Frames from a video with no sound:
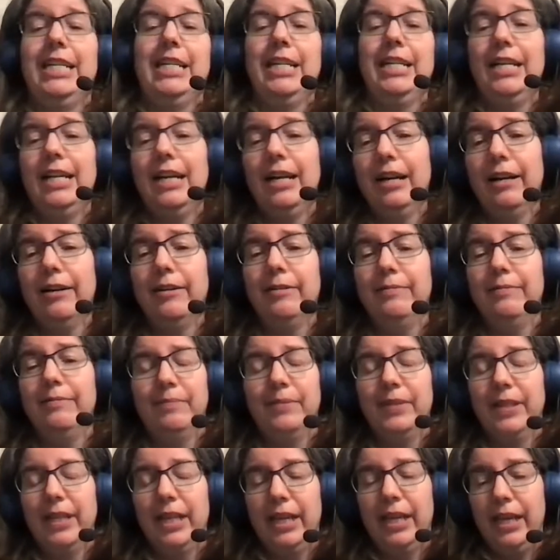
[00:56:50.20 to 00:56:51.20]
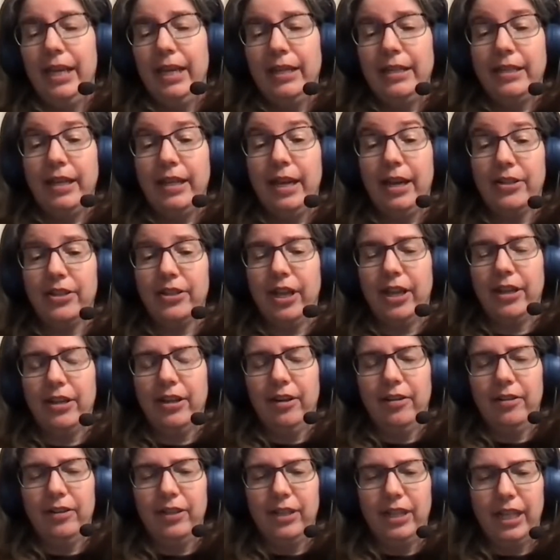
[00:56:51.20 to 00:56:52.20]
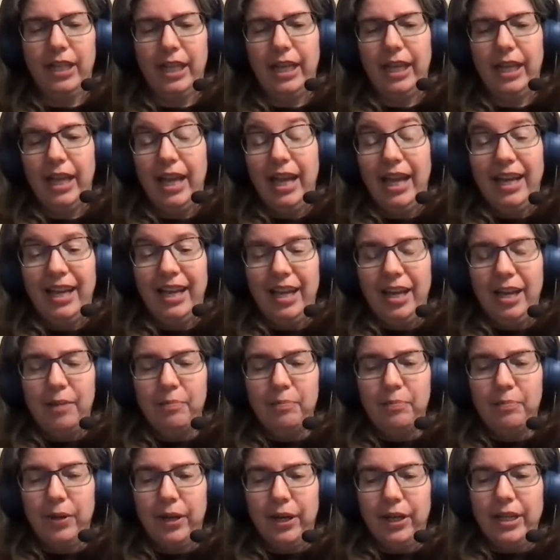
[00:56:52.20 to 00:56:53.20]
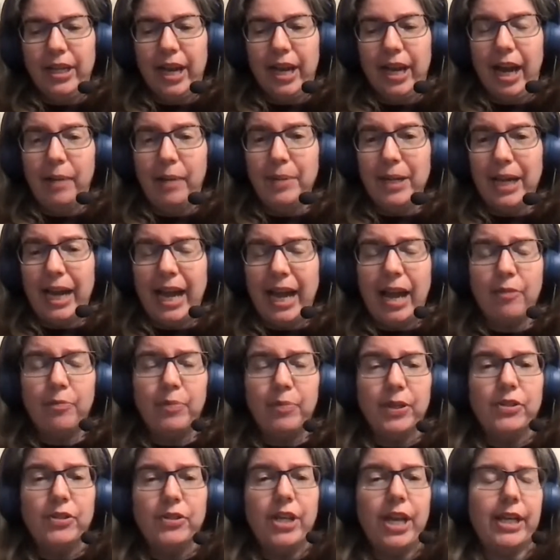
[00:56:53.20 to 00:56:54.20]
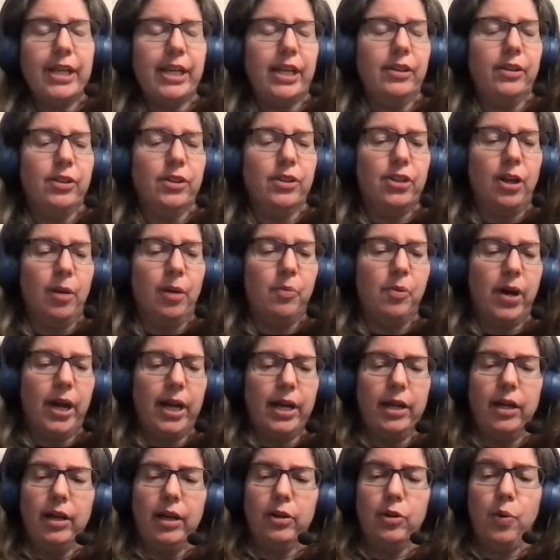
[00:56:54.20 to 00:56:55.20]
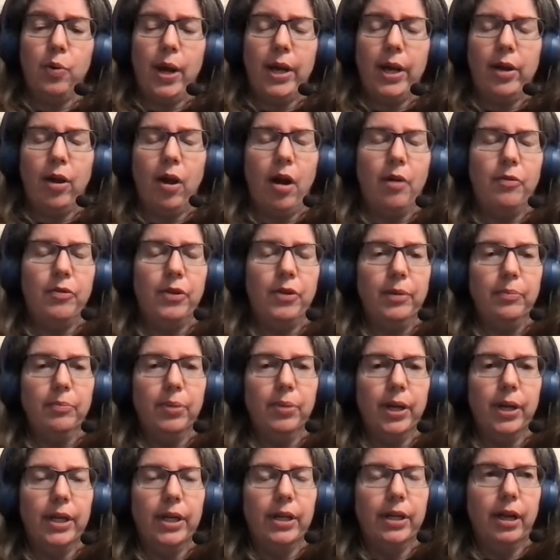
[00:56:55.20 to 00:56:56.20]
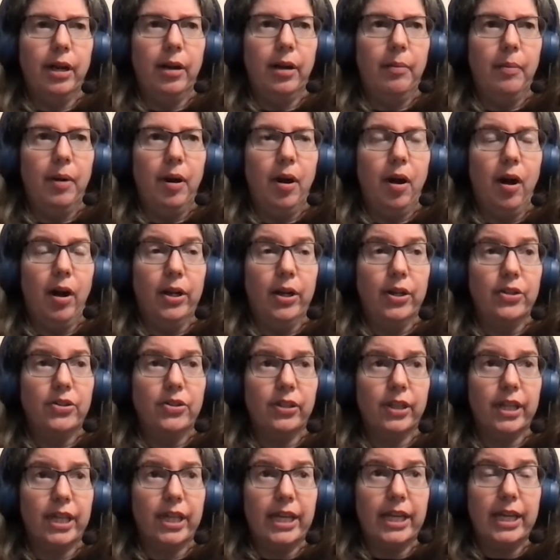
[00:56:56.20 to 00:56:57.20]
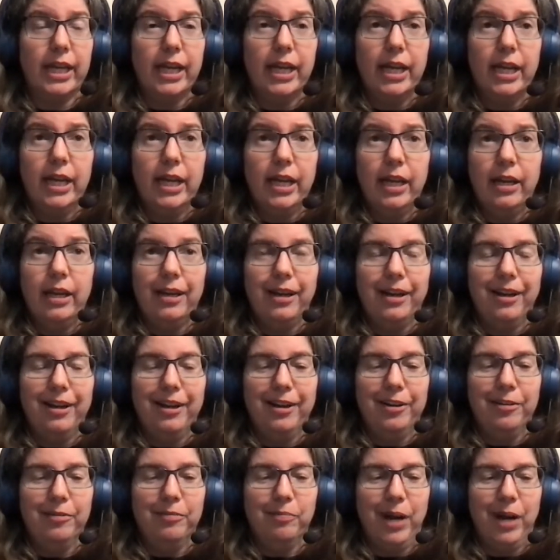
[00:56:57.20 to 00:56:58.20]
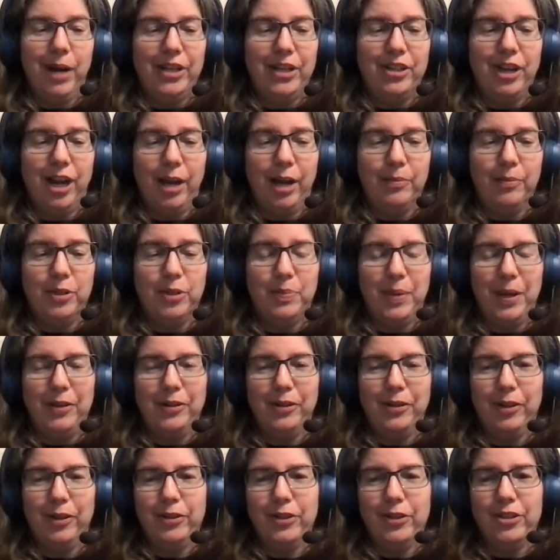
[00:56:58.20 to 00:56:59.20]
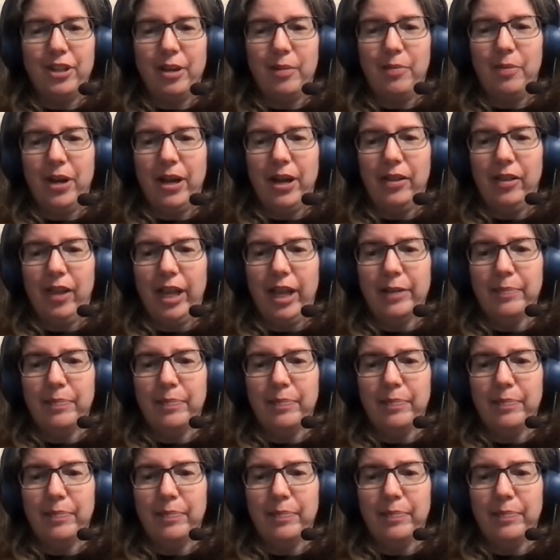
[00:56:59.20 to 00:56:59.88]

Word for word: Ooh, um, ooh. can't yes, wait to hear back. But yeah, I mean, I have been taking the subway quite often, but um, honestly, uh, my time spent on the subway, like